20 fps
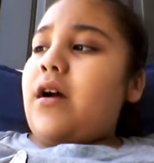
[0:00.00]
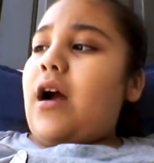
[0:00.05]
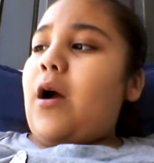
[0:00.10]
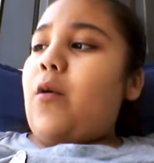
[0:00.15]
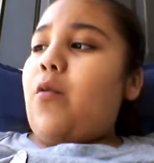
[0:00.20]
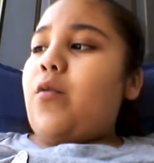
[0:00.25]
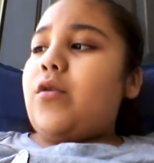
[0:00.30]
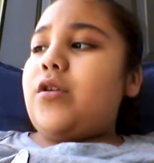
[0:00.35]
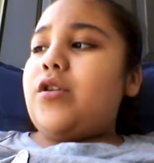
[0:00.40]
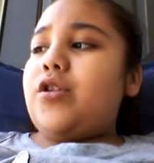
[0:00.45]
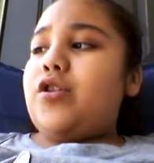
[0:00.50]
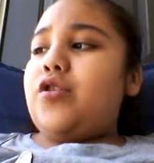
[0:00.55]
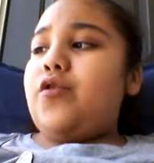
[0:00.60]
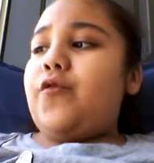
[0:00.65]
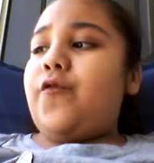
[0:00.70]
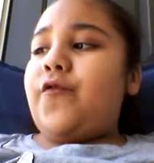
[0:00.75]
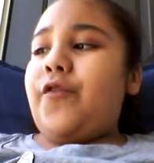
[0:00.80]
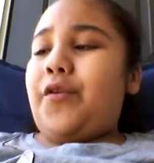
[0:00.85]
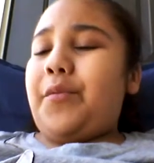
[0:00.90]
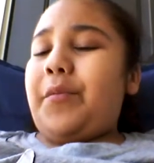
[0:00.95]
I want
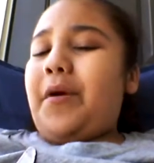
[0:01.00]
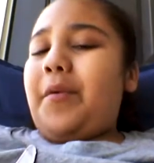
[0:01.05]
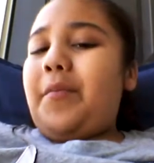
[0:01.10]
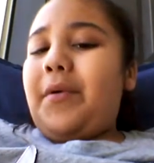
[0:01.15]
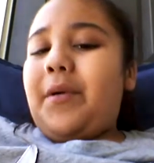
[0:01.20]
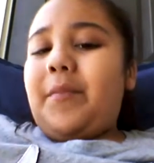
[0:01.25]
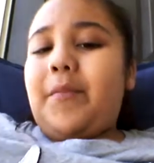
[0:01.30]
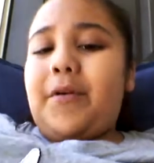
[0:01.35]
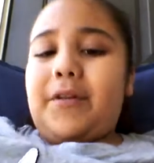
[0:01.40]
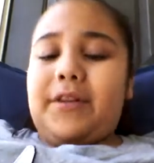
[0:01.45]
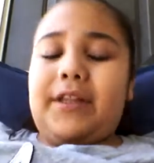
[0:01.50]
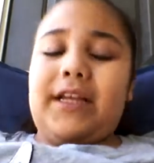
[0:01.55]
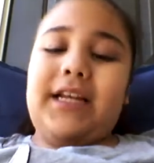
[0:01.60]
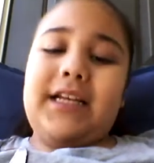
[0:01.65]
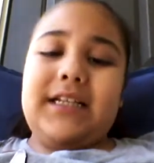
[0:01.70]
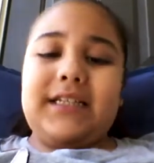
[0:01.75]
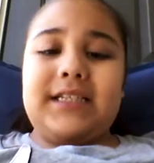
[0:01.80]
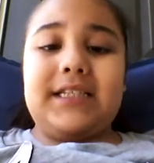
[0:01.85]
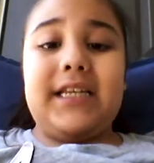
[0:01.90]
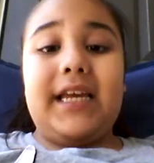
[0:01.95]
to film on my
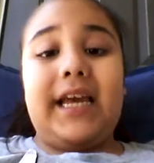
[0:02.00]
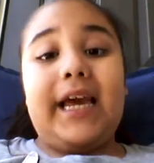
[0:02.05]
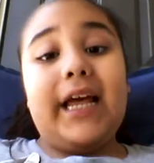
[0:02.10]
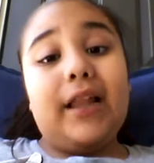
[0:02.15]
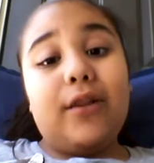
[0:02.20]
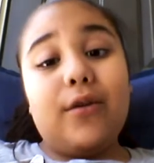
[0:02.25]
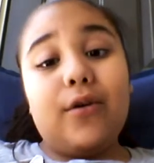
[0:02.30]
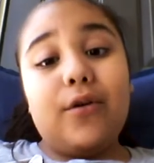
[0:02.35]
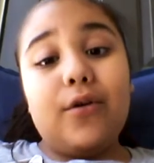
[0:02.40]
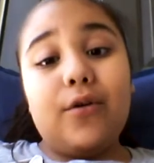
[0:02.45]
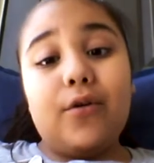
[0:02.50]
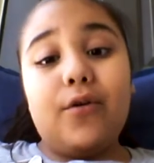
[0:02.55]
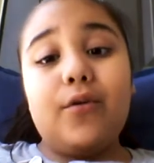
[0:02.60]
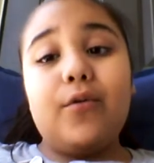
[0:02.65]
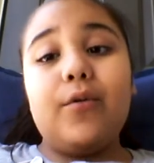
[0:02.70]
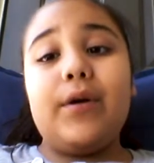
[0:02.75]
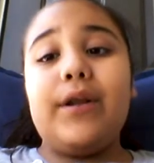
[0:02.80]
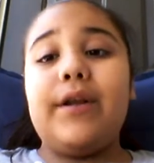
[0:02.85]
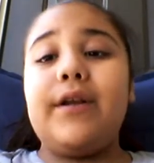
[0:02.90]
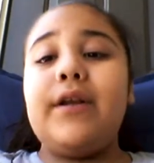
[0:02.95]
birthday and say
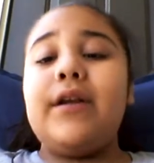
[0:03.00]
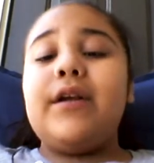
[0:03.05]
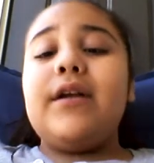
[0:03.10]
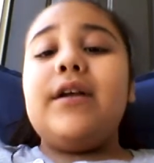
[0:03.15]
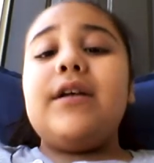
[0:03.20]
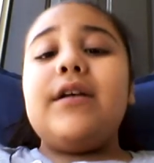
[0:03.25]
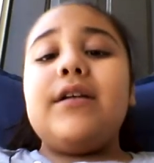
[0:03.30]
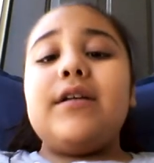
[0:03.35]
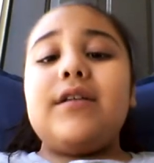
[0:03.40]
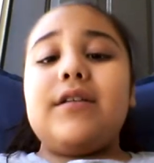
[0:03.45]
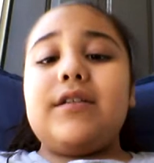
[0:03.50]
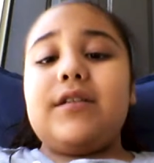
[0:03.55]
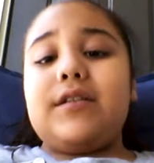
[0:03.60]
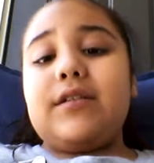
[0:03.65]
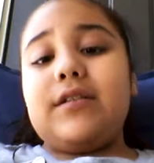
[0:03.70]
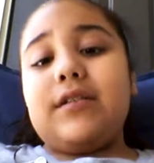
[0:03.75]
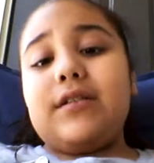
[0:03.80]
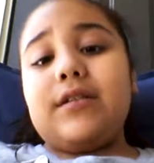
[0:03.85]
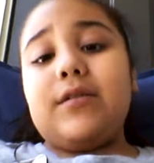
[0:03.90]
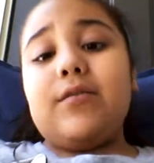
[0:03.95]
hello and
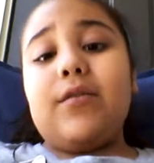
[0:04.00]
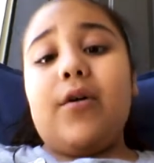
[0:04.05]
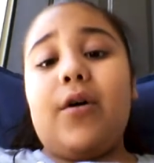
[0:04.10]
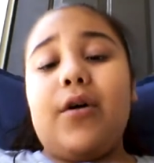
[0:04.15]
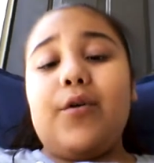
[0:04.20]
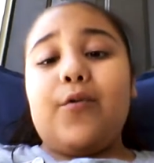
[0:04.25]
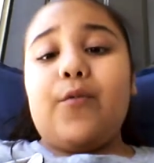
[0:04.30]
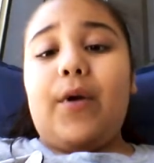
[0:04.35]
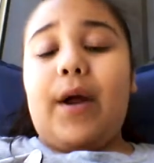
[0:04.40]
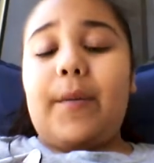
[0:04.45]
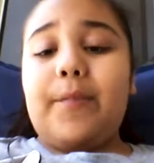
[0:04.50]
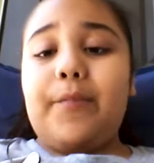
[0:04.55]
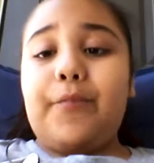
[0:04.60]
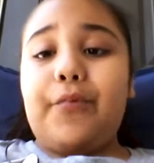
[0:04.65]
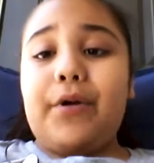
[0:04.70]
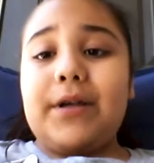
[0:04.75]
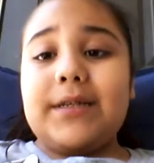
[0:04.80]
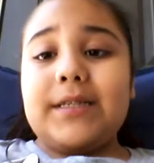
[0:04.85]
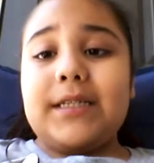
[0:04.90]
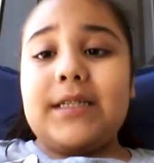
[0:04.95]
unwrap
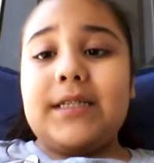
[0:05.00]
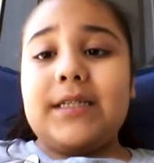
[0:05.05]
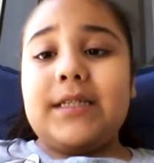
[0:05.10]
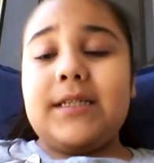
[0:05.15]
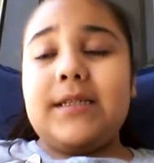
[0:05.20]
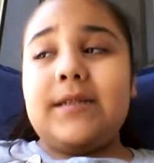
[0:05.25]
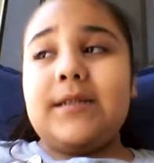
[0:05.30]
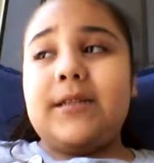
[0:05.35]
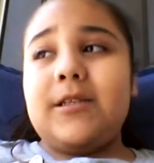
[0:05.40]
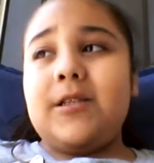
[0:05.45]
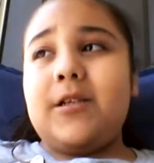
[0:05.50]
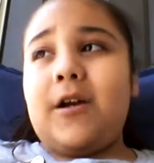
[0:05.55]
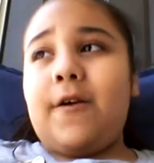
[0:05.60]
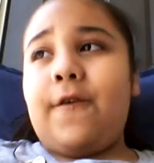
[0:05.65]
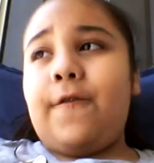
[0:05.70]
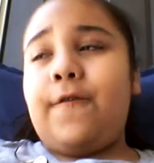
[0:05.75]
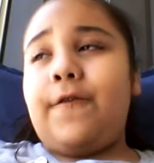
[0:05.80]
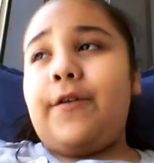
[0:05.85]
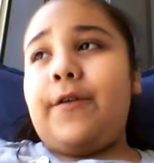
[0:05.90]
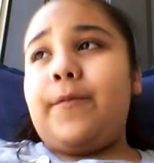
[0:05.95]
presents and
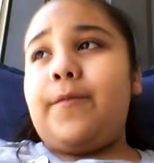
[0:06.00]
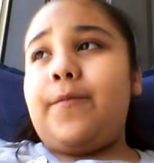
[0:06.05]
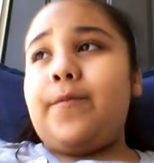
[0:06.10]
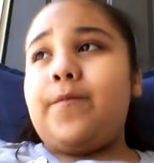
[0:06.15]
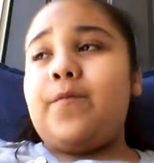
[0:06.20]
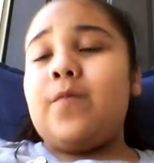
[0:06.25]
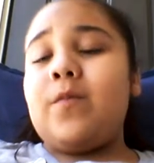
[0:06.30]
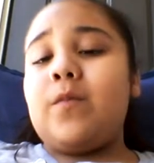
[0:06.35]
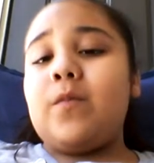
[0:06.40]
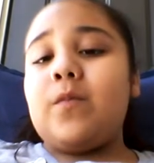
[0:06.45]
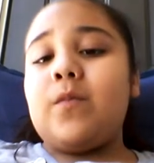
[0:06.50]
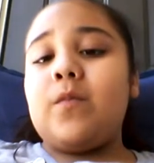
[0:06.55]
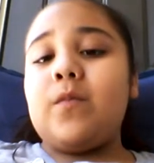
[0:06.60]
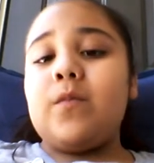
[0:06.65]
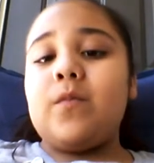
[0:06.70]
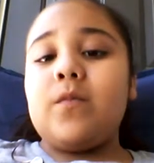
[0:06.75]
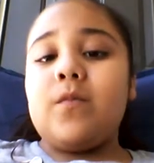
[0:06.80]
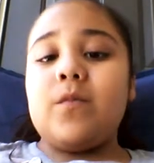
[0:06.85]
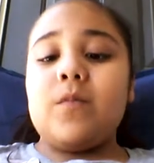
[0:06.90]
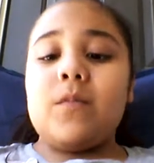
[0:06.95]
stuff and
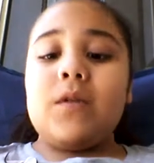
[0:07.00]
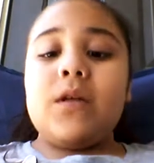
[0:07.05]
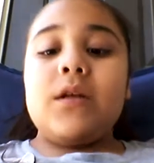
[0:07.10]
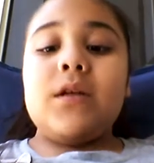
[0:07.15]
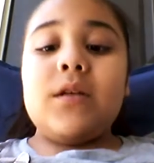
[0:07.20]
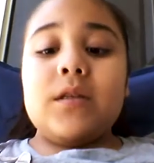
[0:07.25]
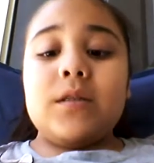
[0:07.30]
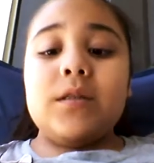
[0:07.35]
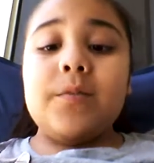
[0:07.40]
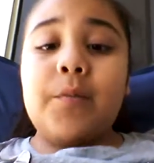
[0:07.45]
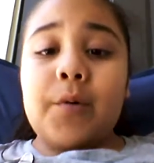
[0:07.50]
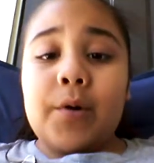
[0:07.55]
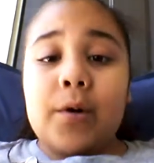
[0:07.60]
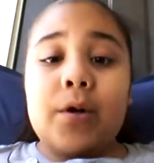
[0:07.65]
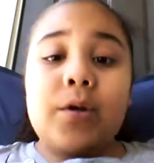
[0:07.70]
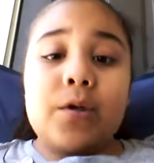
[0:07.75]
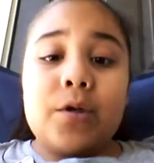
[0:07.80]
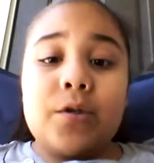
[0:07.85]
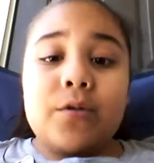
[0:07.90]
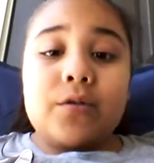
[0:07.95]
to put
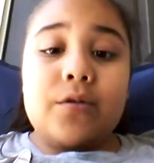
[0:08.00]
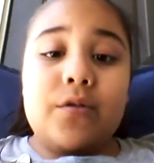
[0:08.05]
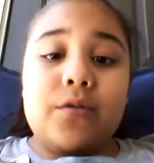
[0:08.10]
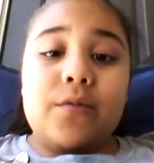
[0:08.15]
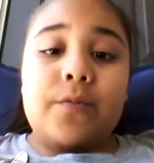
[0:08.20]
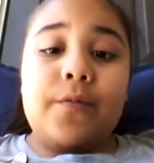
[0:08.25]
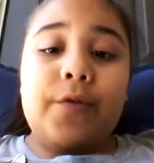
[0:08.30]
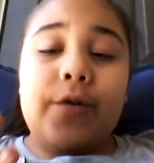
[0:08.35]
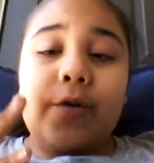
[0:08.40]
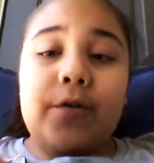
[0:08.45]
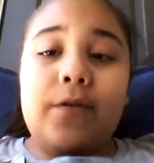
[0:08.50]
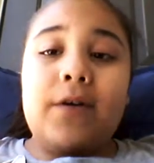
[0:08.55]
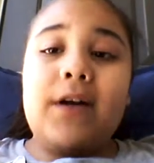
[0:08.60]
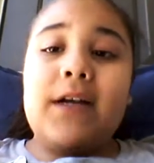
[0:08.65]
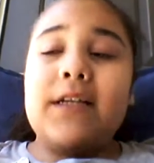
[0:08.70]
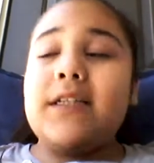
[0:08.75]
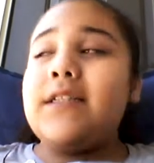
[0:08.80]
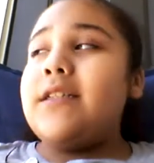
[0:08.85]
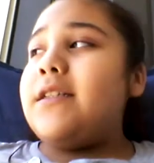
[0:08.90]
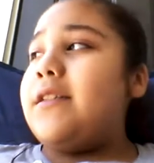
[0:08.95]
on YouTube for you
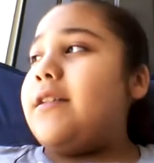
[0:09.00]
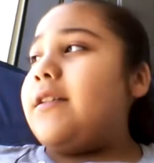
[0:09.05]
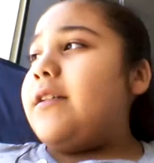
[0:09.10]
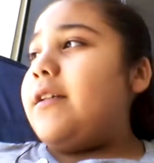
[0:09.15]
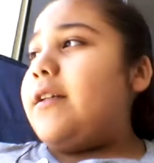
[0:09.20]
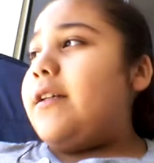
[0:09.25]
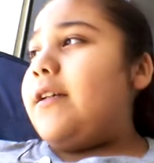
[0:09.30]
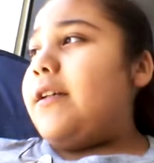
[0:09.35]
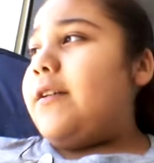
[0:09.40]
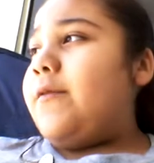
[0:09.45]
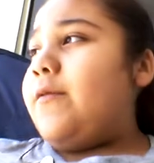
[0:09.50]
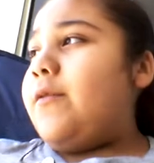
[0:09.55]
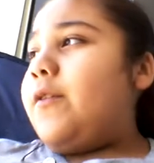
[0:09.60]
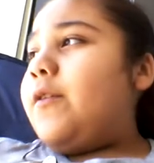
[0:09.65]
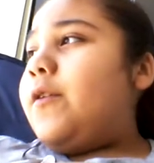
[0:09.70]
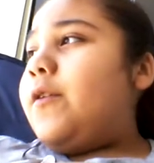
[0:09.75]
guys to see,